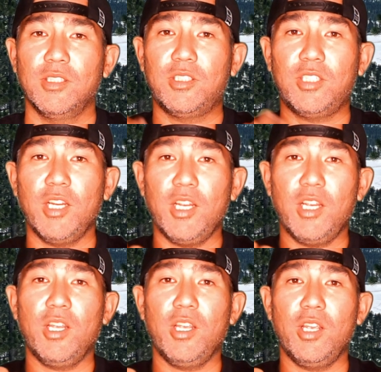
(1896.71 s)

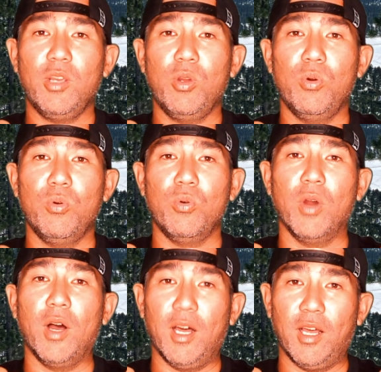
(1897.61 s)
chee-hoo,
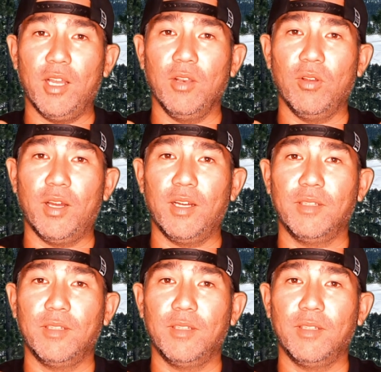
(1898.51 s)
aloha.